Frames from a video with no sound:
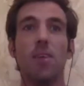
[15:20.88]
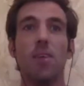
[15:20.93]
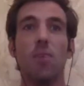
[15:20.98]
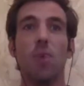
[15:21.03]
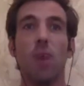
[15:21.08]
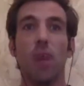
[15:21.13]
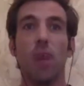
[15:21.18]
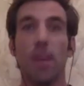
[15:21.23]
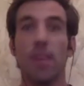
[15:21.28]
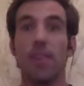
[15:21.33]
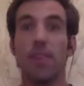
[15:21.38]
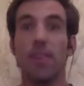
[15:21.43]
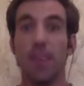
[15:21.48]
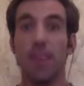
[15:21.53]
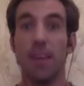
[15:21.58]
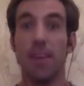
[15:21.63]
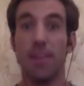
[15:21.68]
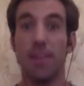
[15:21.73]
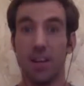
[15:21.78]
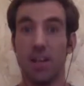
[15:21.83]
work in
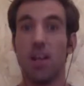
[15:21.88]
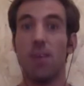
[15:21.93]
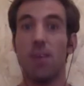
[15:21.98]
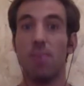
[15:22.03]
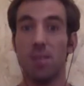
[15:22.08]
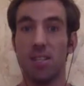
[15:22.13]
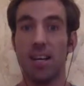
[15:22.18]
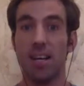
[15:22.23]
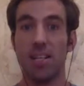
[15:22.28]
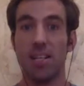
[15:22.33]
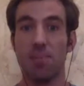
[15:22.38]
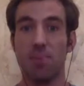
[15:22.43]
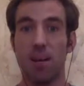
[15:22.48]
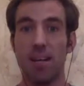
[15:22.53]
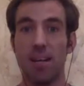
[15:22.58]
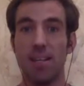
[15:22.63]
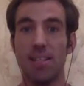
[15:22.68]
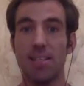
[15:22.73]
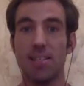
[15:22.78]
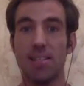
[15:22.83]
the climate tech
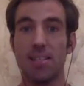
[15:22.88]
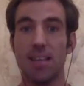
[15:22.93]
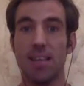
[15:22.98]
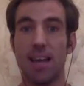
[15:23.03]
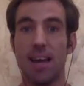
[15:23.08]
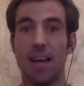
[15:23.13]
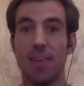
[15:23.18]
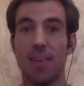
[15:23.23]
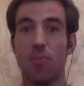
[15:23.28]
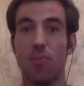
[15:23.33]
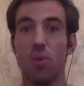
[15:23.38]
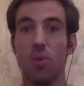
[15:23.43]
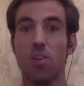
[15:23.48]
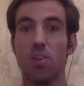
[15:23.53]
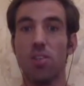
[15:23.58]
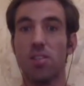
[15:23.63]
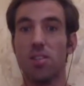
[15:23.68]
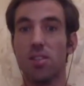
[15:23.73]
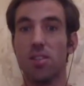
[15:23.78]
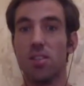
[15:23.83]
space, and
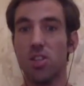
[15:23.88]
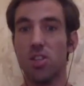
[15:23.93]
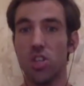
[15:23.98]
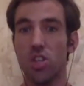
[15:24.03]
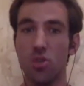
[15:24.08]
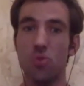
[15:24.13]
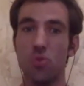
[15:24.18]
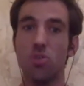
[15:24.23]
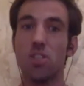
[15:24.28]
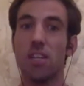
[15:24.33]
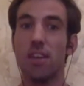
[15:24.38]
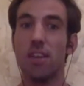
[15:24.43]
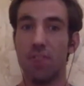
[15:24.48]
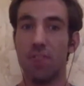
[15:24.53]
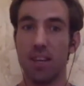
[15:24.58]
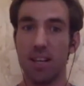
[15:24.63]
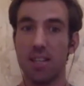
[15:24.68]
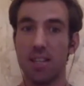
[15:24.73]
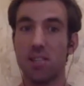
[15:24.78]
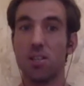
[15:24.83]
whilst the news and
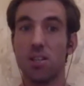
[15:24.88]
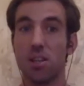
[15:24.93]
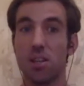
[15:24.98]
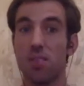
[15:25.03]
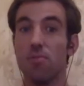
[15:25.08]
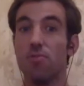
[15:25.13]
everything is